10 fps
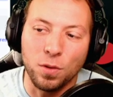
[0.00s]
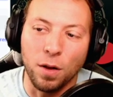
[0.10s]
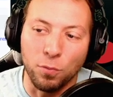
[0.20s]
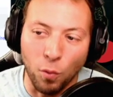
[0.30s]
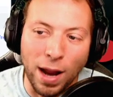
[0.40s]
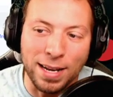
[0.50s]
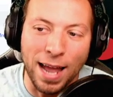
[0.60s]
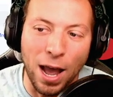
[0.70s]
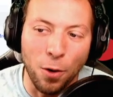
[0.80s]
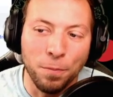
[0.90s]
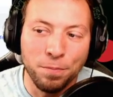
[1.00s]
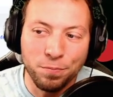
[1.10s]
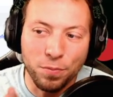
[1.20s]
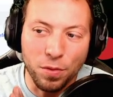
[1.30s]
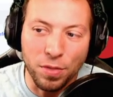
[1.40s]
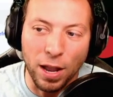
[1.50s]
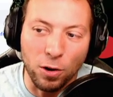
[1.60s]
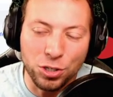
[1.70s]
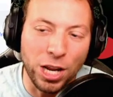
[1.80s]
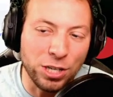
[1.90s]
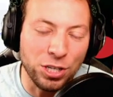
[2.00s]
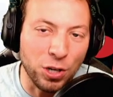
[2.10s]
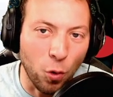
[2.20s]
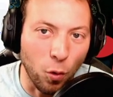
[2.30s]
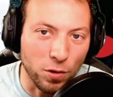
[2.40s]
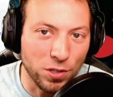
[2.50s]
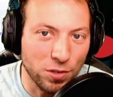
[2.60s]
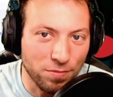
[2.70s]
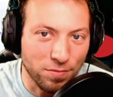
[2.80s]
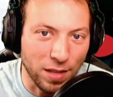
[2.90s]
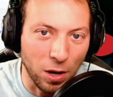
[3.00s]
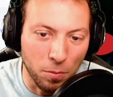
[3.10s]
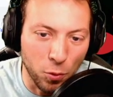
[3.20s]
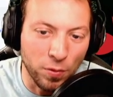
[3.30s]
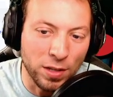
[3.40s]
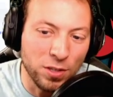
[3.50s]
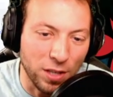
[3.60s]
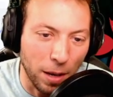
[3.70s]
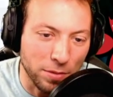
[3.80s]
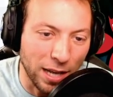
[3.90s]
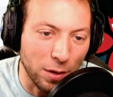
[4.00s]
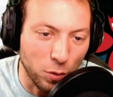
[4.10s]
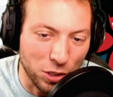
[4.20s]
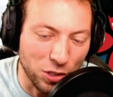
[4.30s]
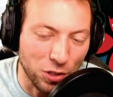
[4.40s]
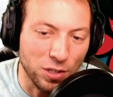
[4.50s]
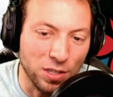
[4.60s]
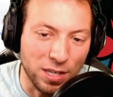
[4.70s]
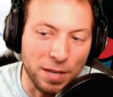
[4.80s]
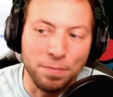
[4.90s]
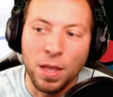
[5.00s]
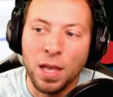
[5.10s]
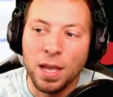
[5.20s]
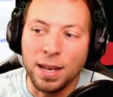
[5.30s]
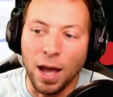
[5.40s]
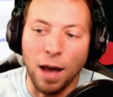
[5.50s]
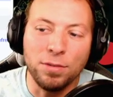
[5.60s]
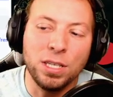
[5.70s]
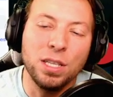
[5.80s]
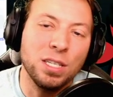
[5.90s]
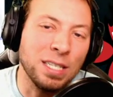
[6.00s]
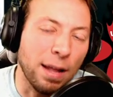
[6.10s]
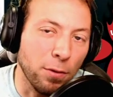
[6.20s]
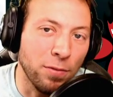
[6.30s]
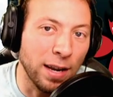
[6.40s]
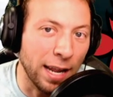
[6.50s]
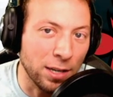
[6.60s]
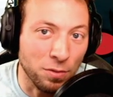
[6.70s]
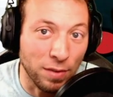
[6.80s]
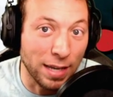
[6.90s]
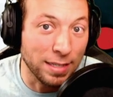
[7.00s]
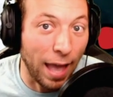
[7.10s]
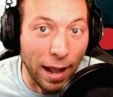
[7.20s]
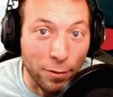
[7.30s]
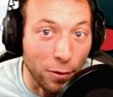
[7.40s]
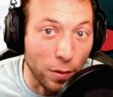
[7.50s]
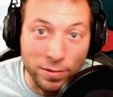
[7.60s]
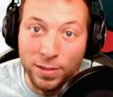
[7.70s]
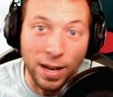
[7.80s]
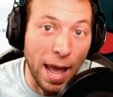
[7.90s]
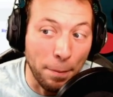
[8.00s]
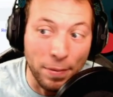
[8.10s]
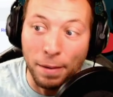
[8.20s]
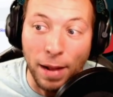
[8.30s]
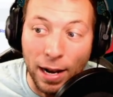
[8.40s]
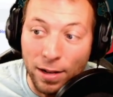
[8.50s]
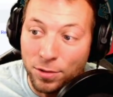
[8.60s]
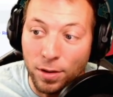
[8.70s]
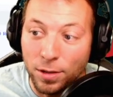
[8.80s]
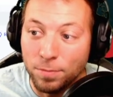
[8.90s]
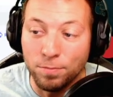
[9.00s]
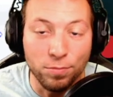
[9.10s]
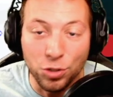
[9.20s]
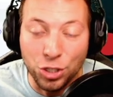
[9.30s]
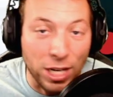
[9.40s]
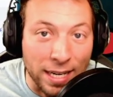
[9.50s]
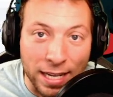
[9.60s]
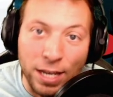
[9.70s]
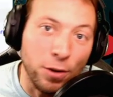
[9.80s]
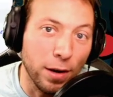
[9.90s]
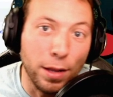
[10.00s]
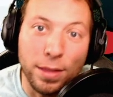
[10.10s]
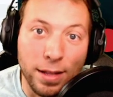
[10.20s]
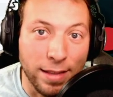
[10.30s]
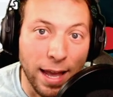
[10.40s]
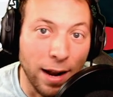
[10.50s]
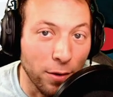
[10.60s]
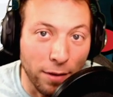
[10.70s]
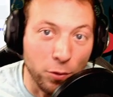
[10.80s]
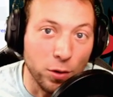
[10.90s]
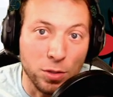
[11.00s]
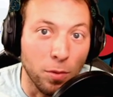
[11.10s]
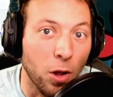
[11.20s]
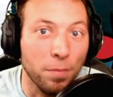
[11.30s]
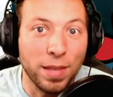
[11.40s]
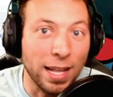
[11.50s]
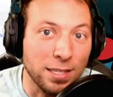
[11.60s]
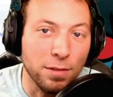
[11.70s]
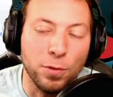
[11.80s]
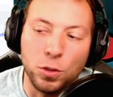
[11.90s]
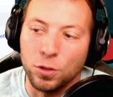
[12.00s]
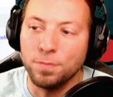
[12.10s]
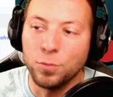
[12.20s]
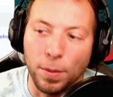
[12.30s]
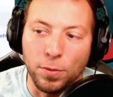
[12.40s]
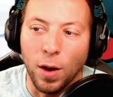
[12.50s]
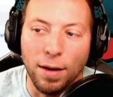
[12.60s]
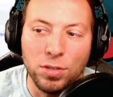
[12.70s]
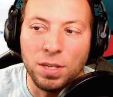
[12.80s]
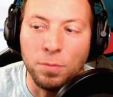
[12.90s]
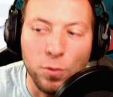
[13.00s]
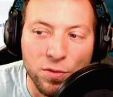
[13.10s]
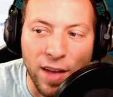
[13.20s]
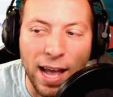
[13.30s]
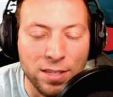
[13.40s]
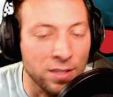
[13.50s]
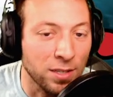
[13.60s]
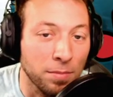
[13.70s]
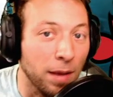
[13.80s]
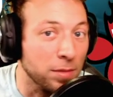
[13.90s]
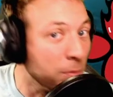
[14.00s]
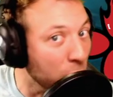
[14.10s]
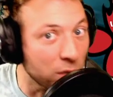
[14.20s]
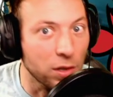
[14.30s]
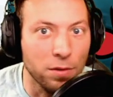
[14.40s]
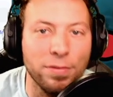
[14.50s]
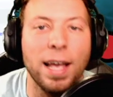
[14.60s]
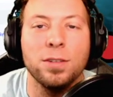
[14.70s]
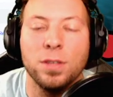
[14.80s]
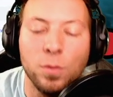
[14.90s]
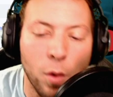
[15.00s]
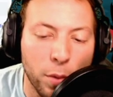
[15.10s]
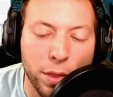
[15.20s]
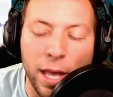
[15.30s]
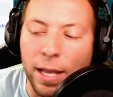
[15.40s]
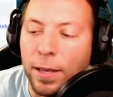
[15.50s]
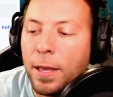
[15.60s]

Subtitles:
of right now, they are changing course. They are moving to the upside, which is good to see. Now, obviously, this is never financial advice. I don't know what's going to happen. I'm not a genie or anything like that. I don't have a crystal ball. Can't see the future. Crypto obviously moves fast, and sometimes it moves a little faster than what we think.